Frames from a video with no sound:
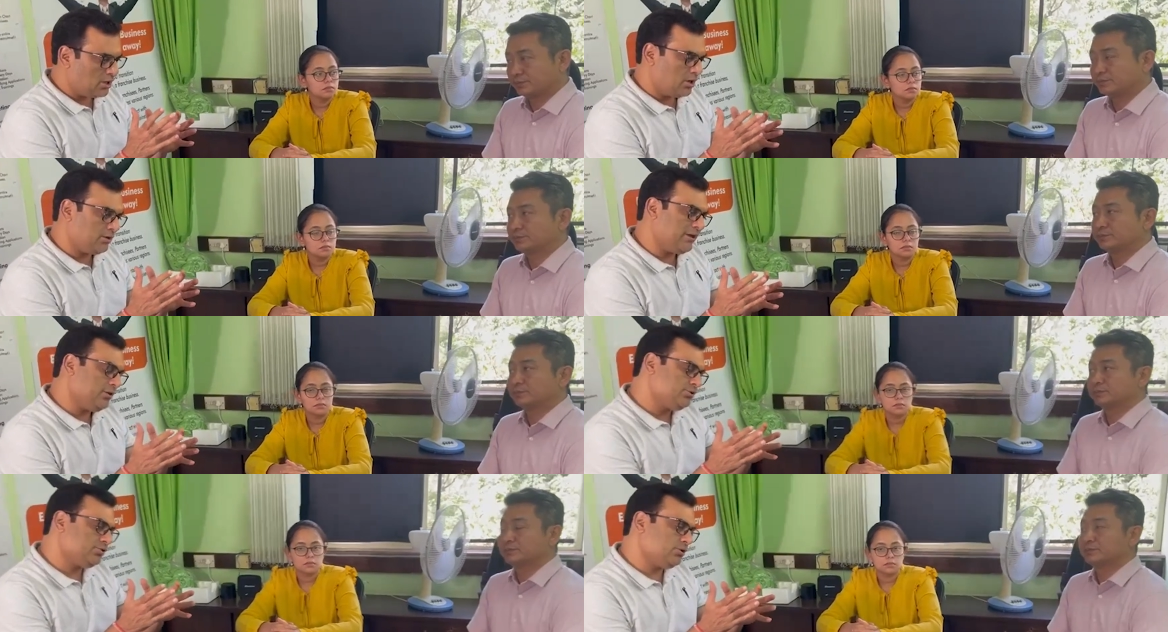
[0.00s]
Speaker 1: Uh, there
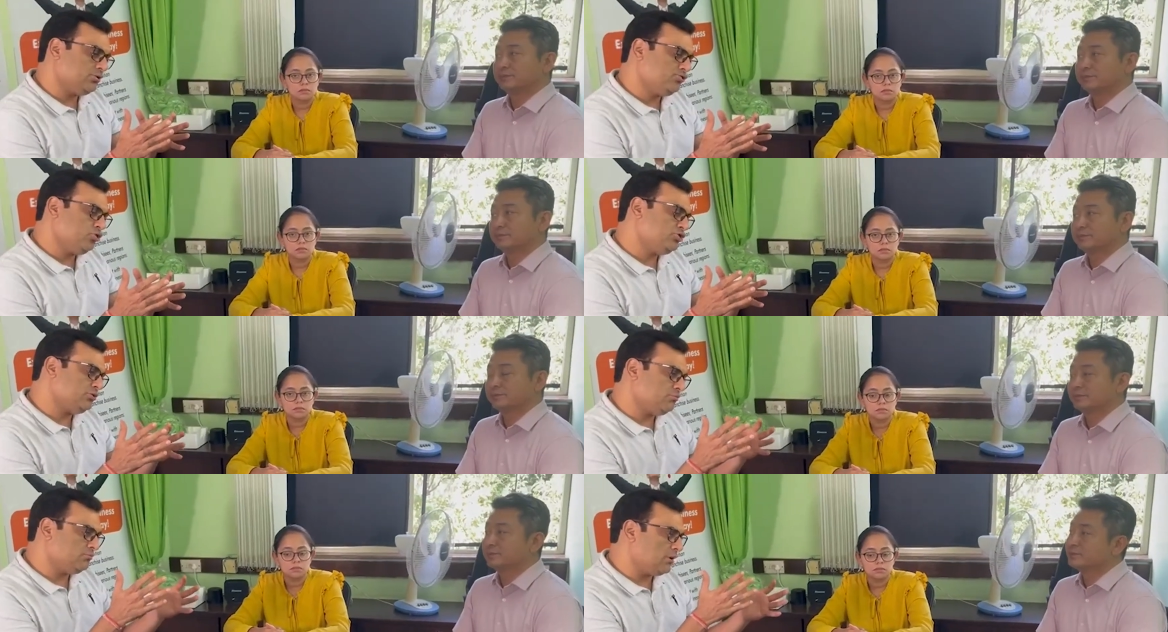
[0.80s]
is, uh, you know,
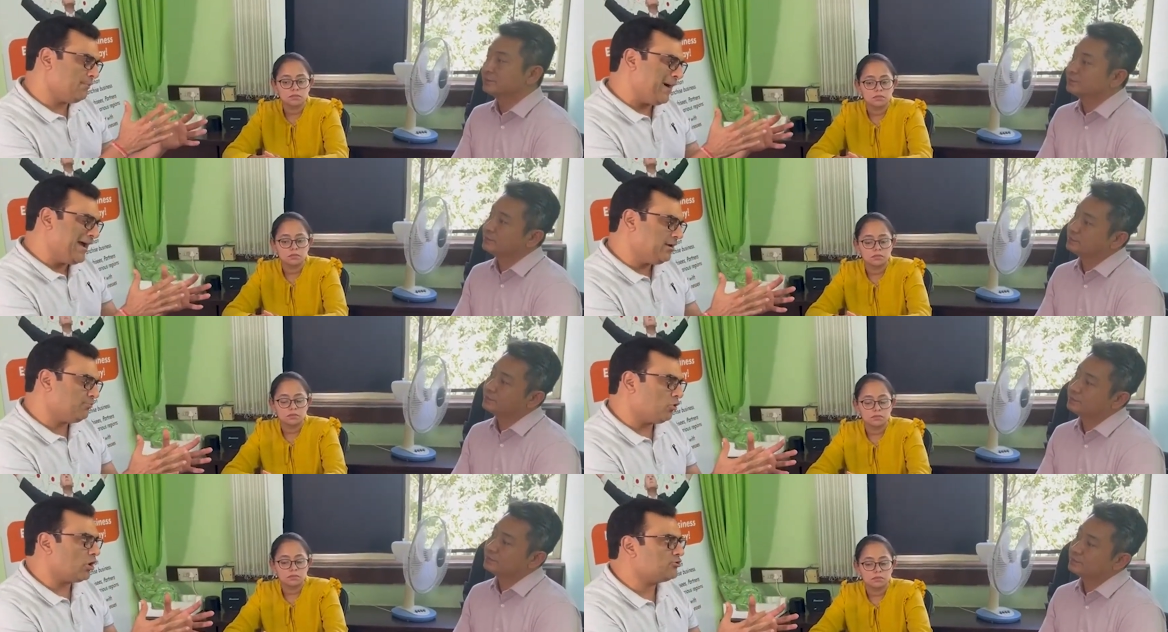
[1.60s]
buying
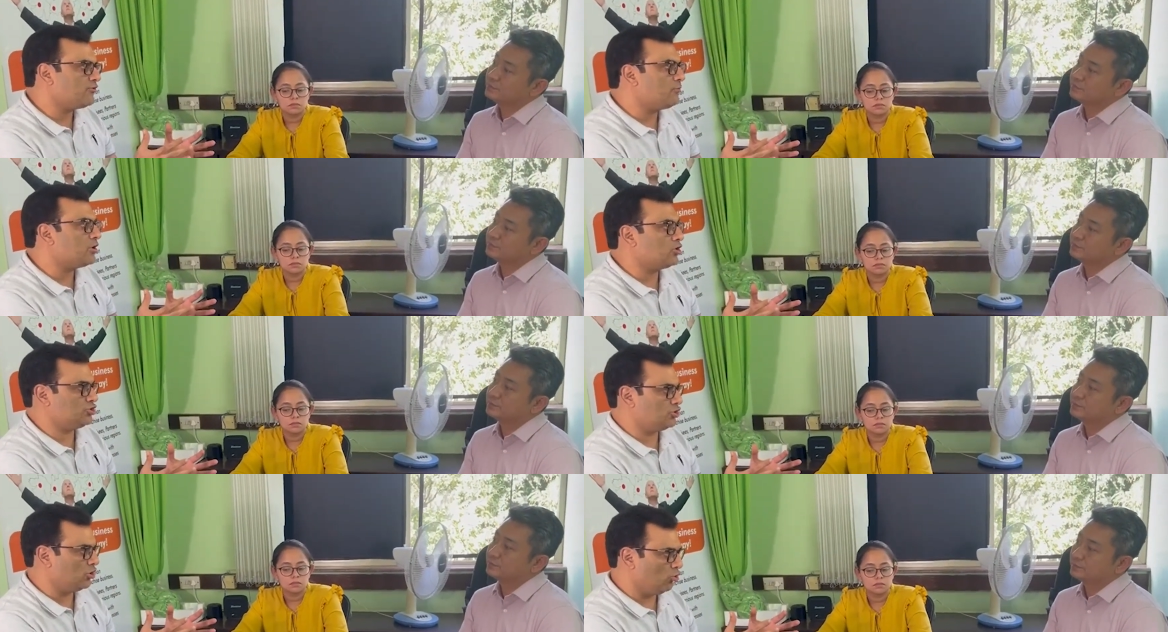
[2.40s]
products from
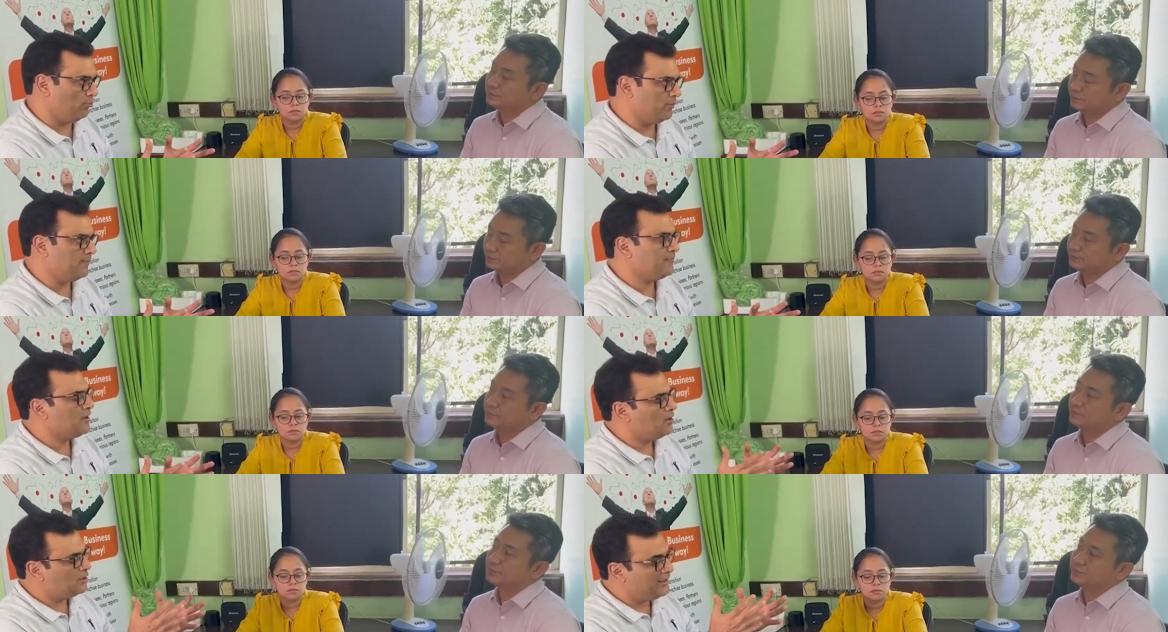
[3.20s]
across the globe.
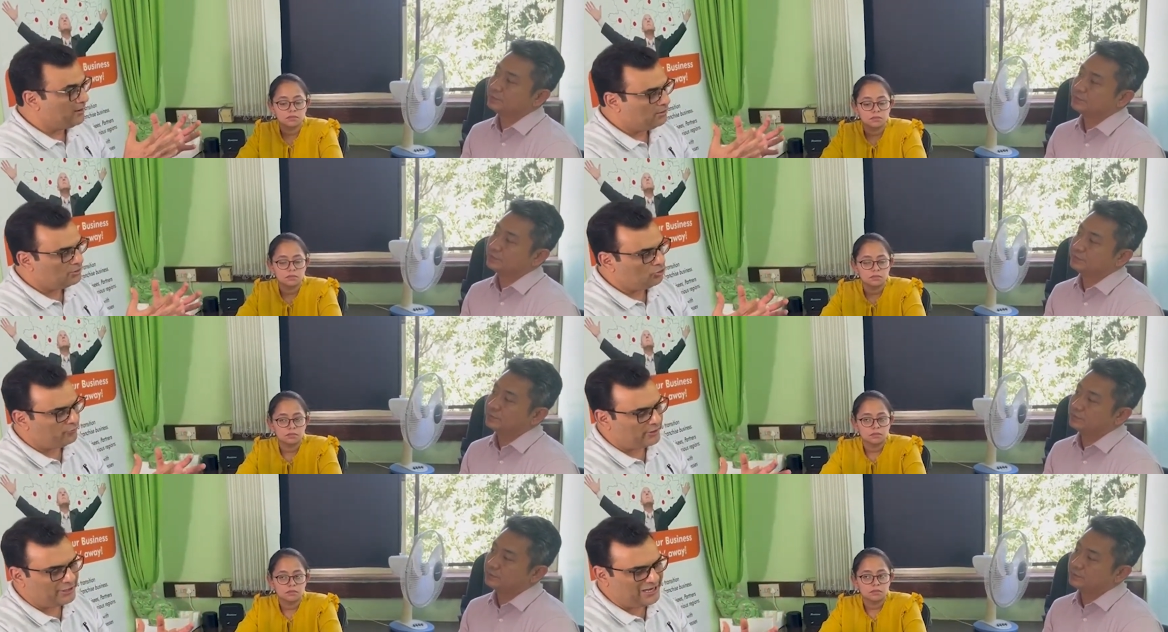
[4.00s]
Then, you know,
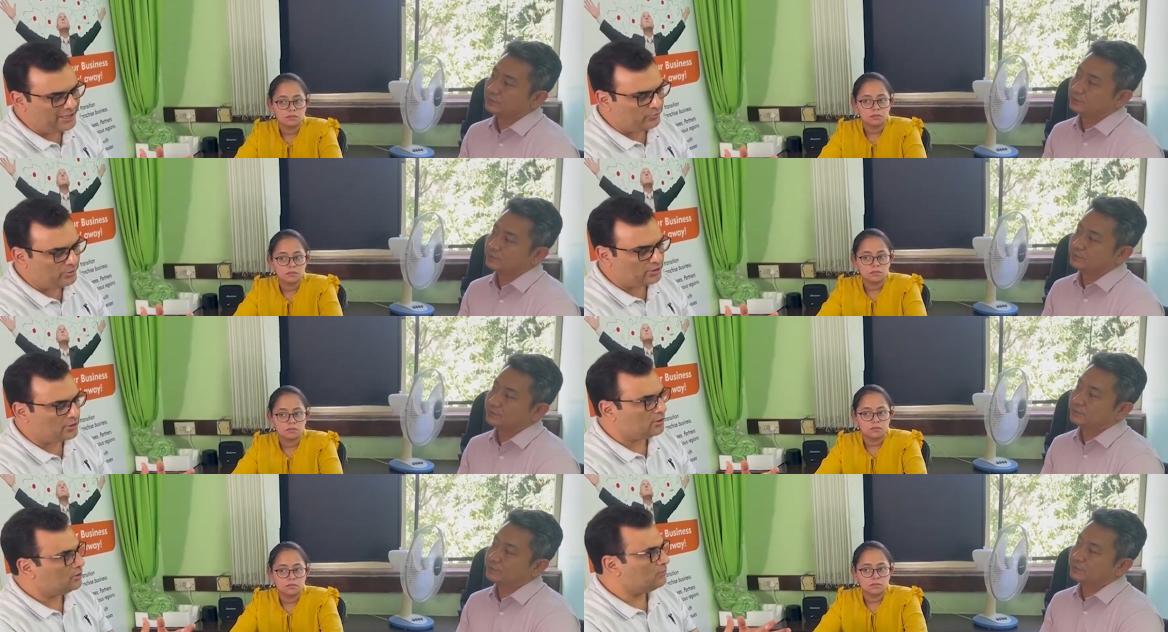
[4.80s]
we're dealing with
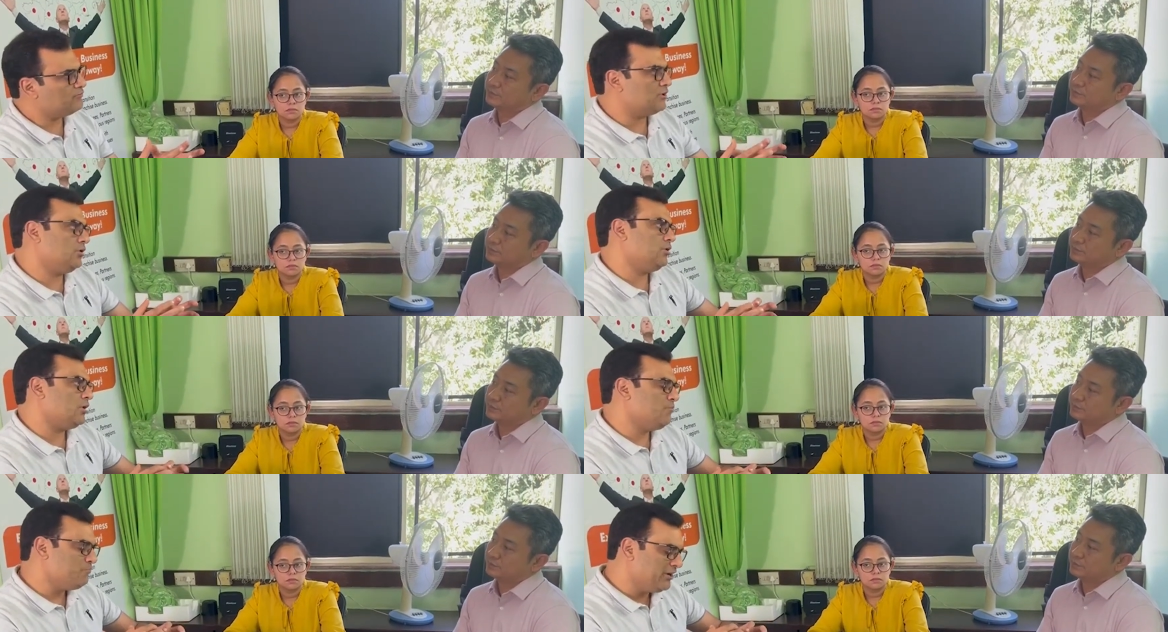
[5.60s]
a
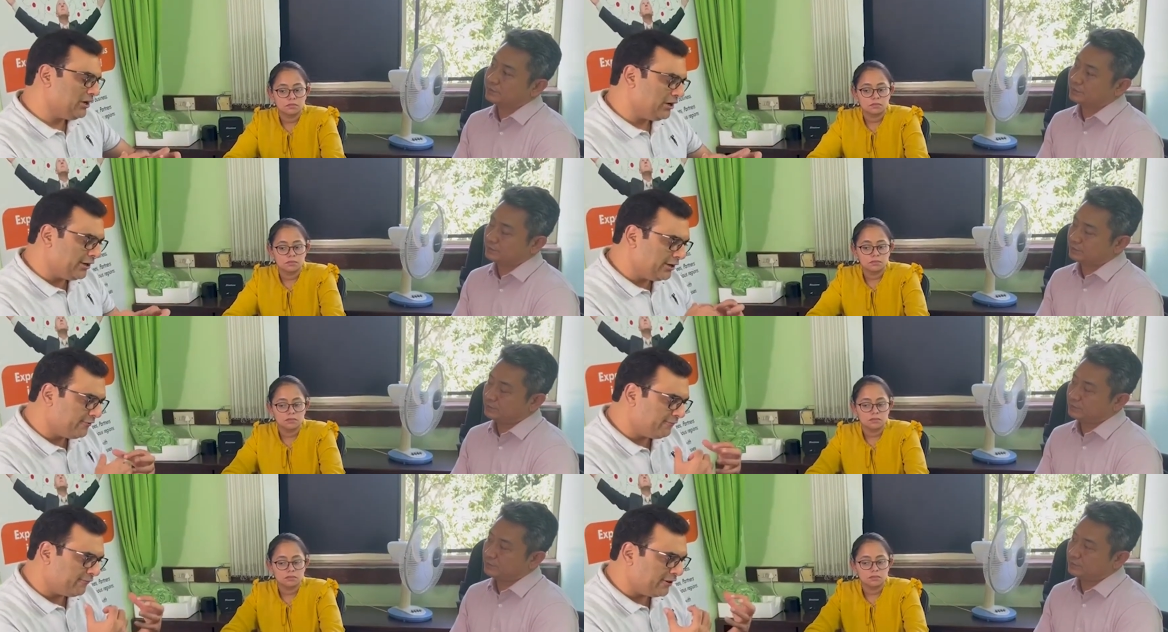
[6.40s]
completely
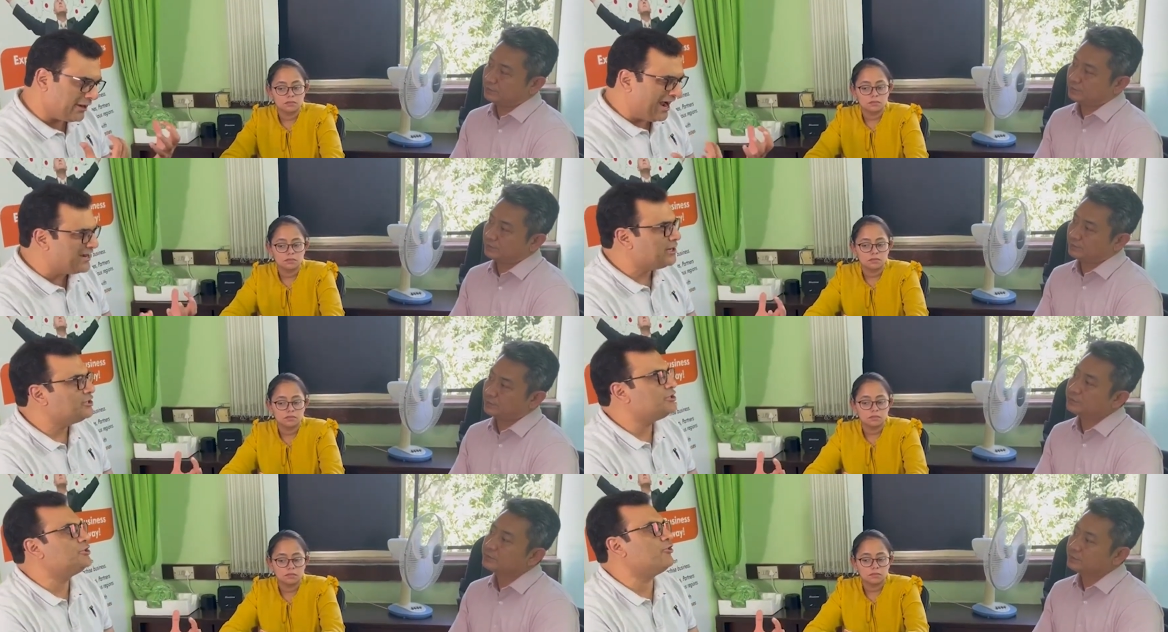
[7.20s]
different
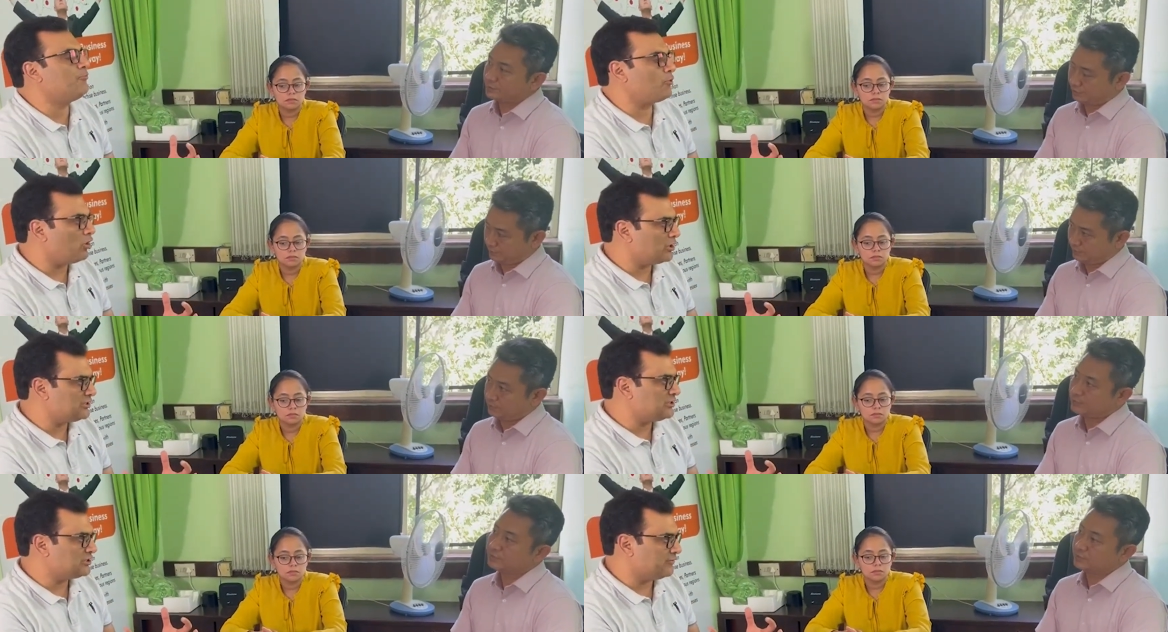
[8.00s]
identity of products
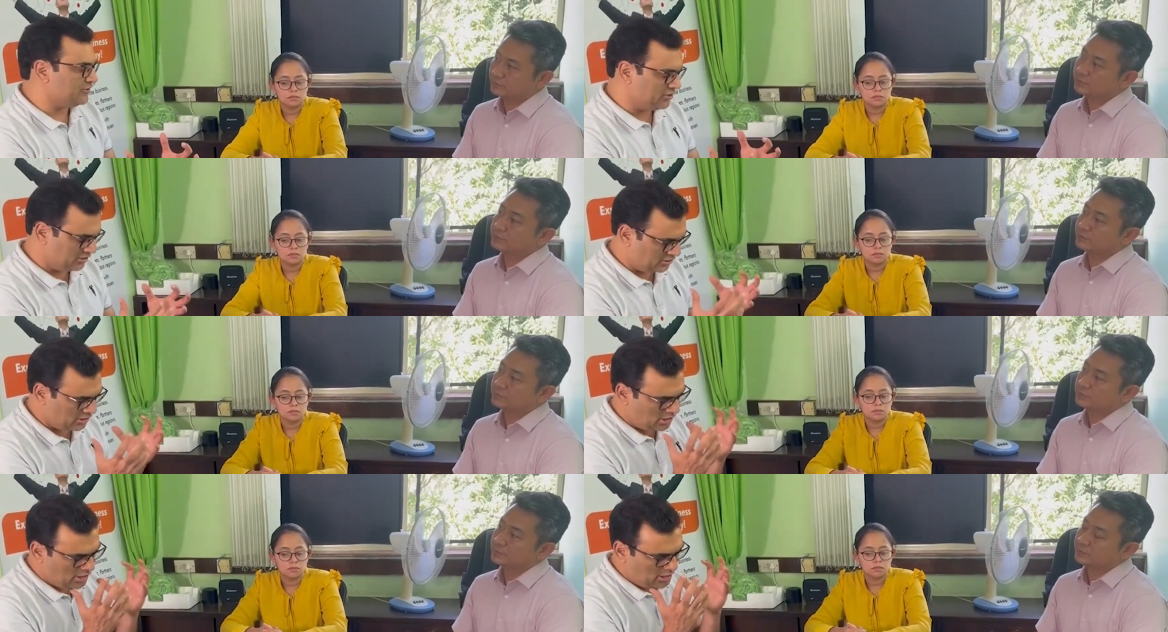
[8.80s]
and services.
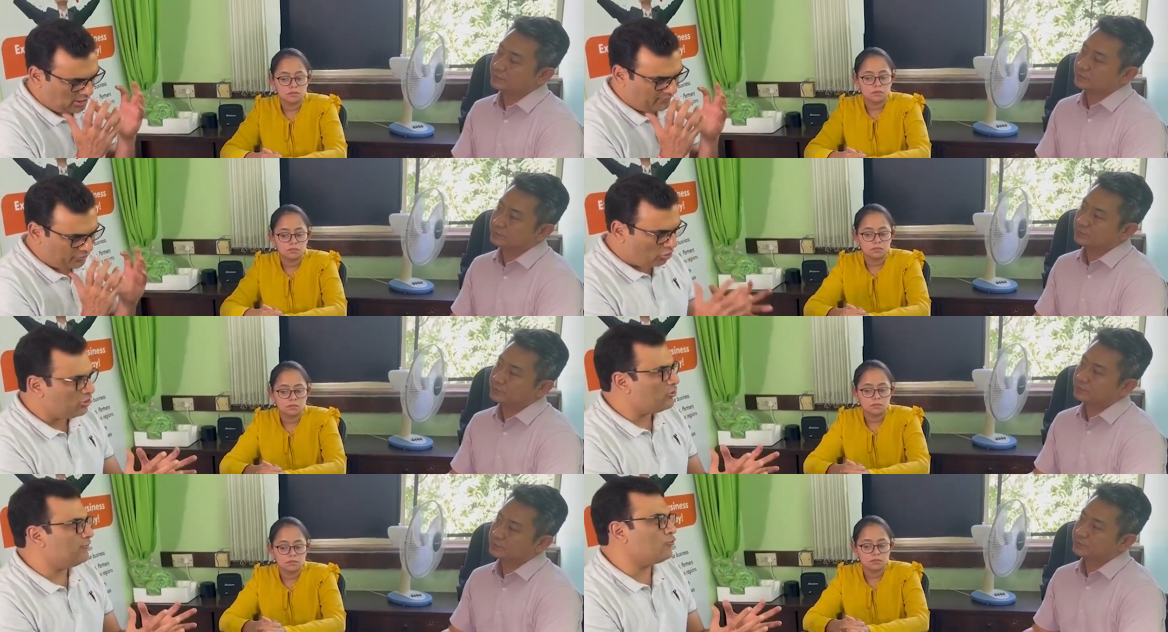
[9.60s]
we're talking of